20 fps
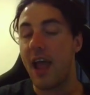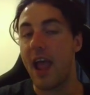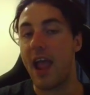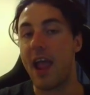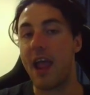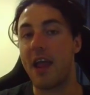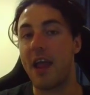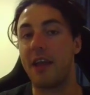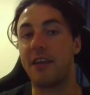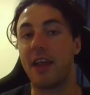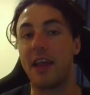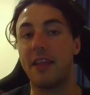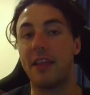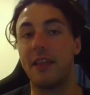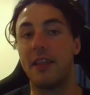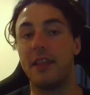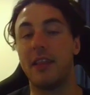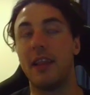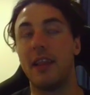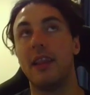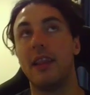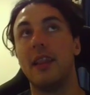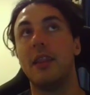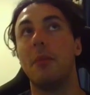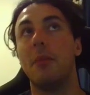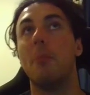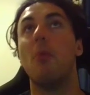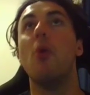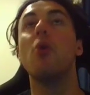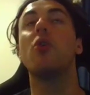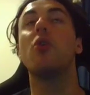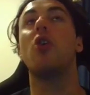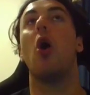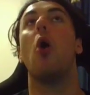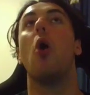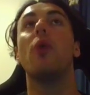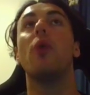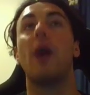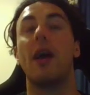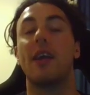And the more
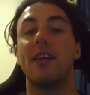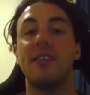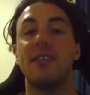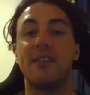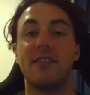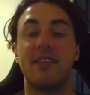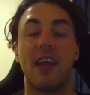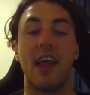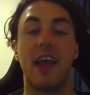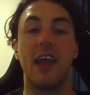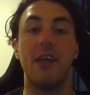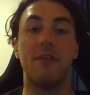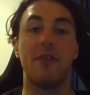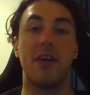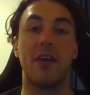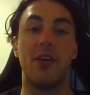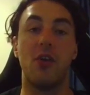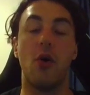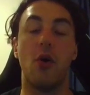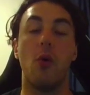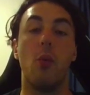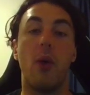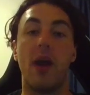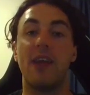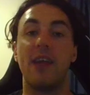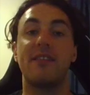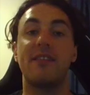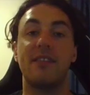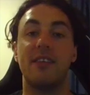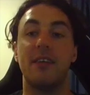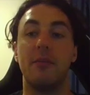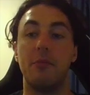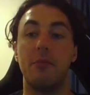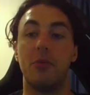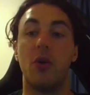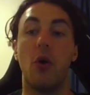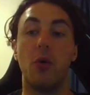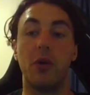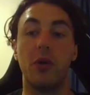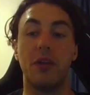gold I can save and not waste
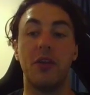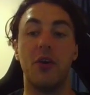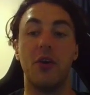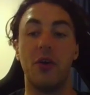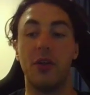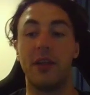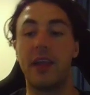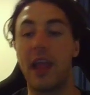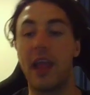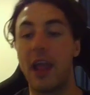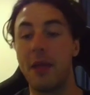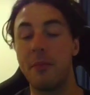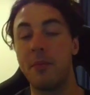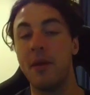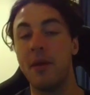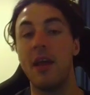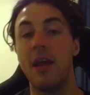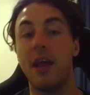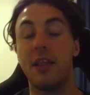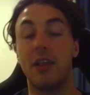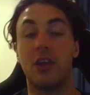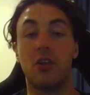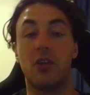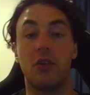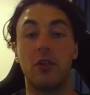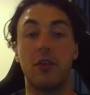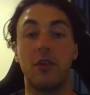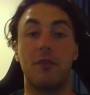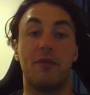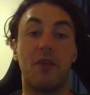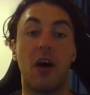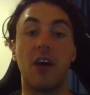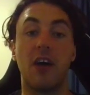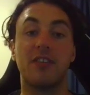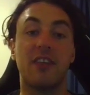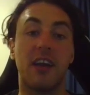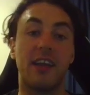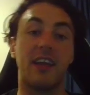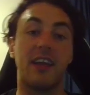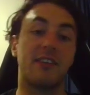gold in the early game, the
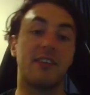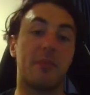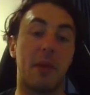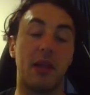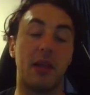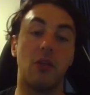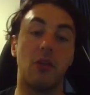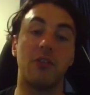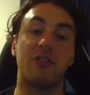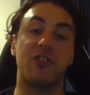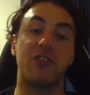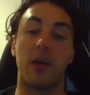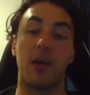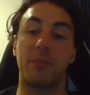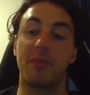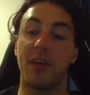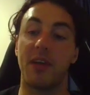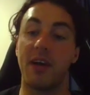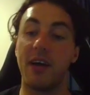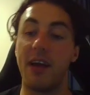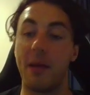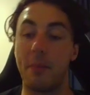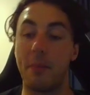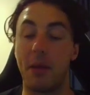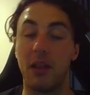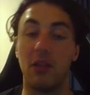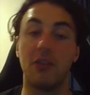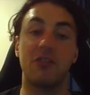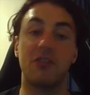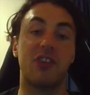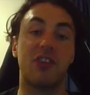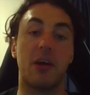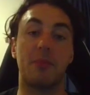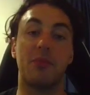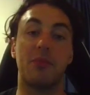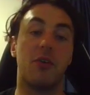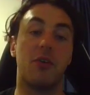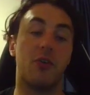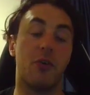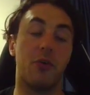faster I can get to my lost chapter. And my lost
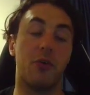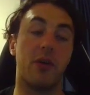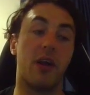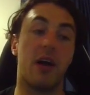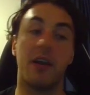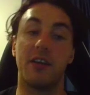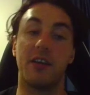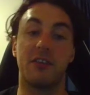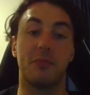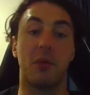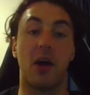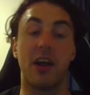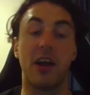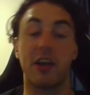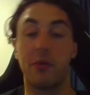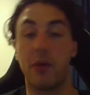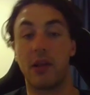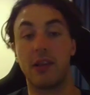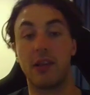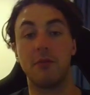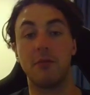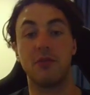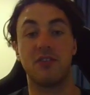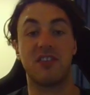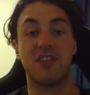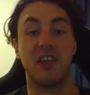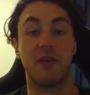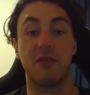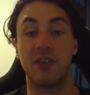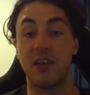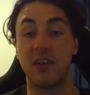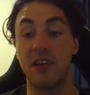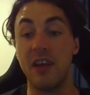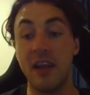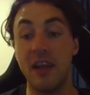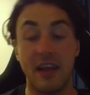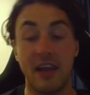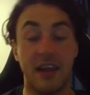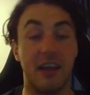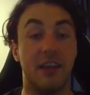chapter on Orianna, spike around level 7,
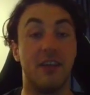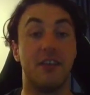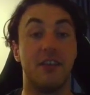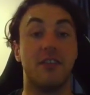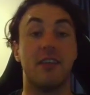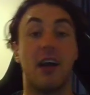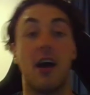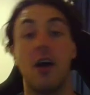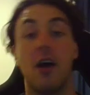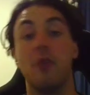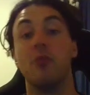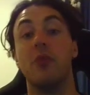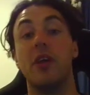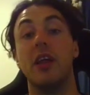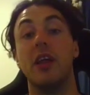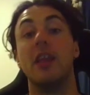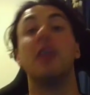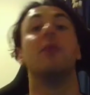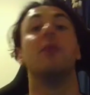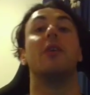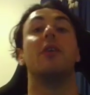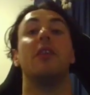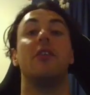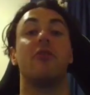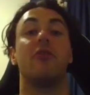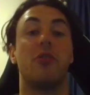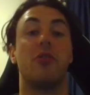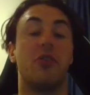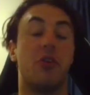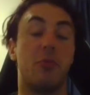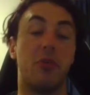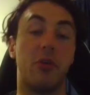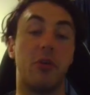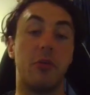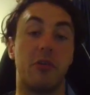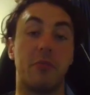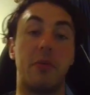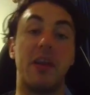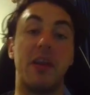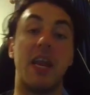is really, really strong. You pretty
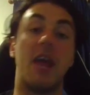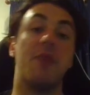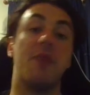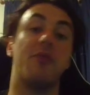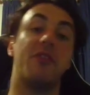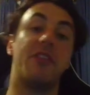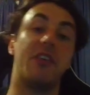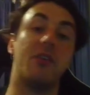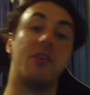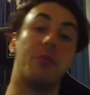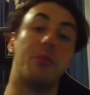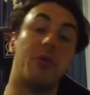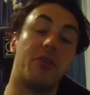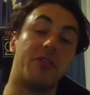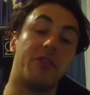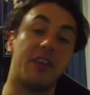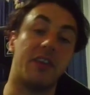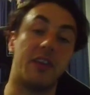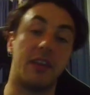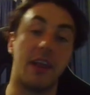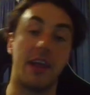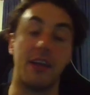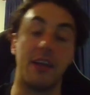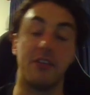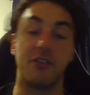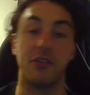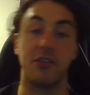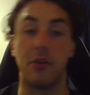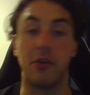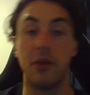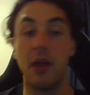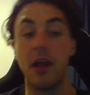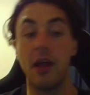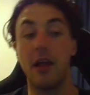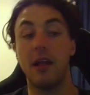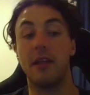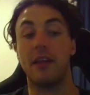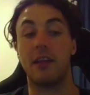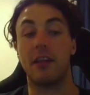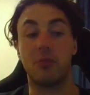much beat every single person in lane. So
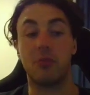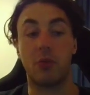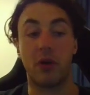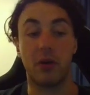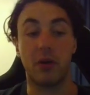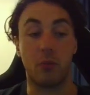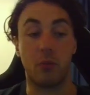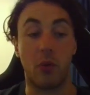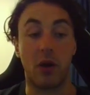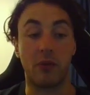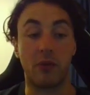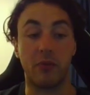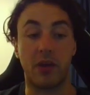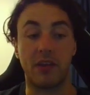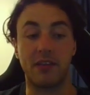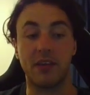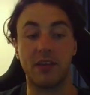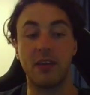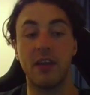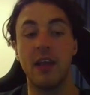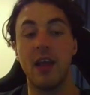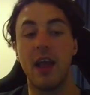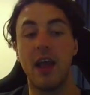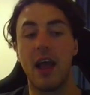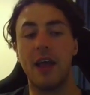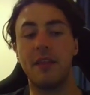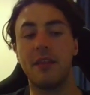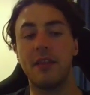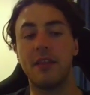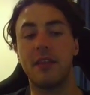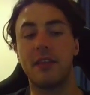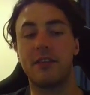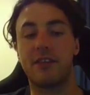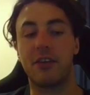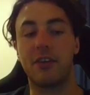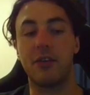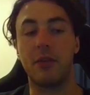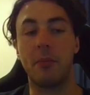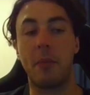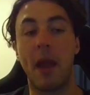that's one reason. And
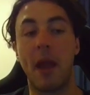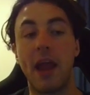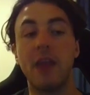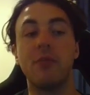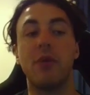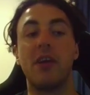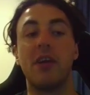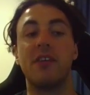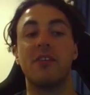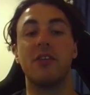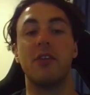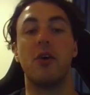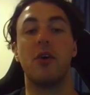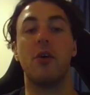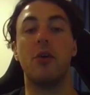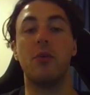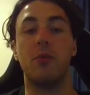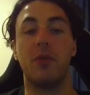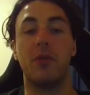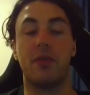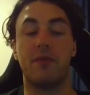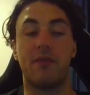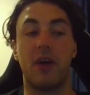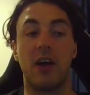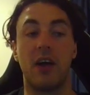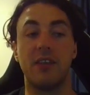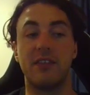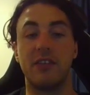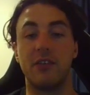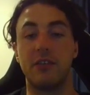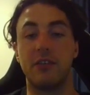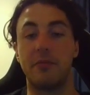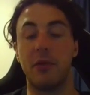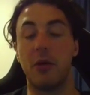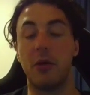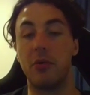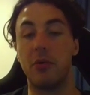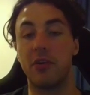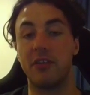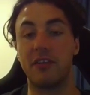so the main reason, though, for Unsealed
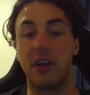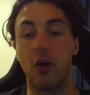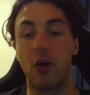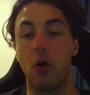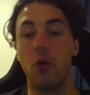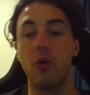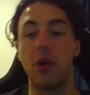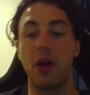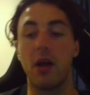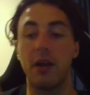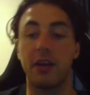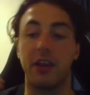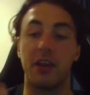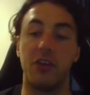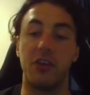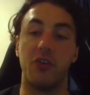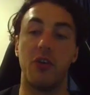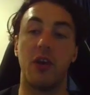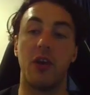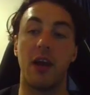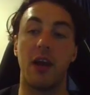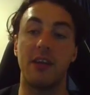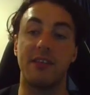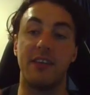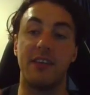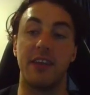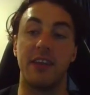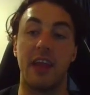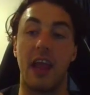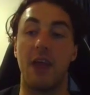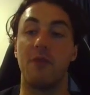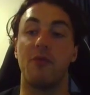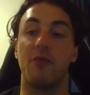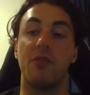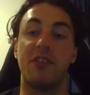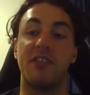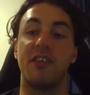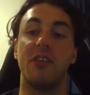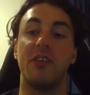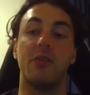Spellbook is that Orianna can utilize nearly
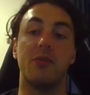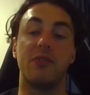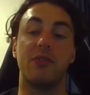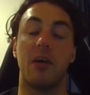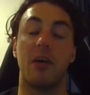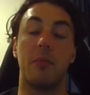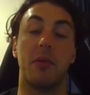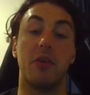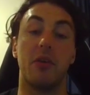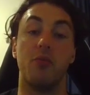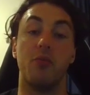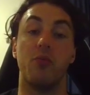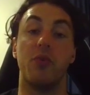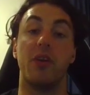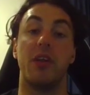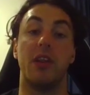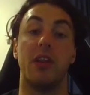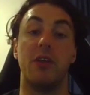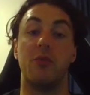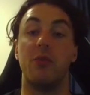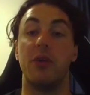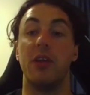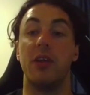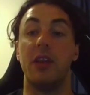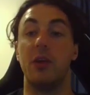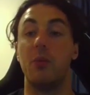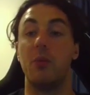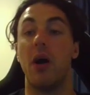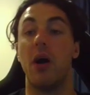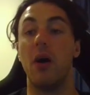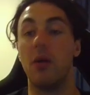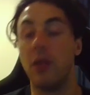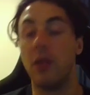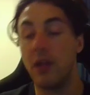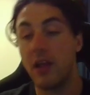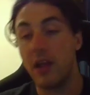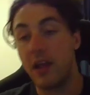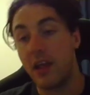every single summoner really, really well.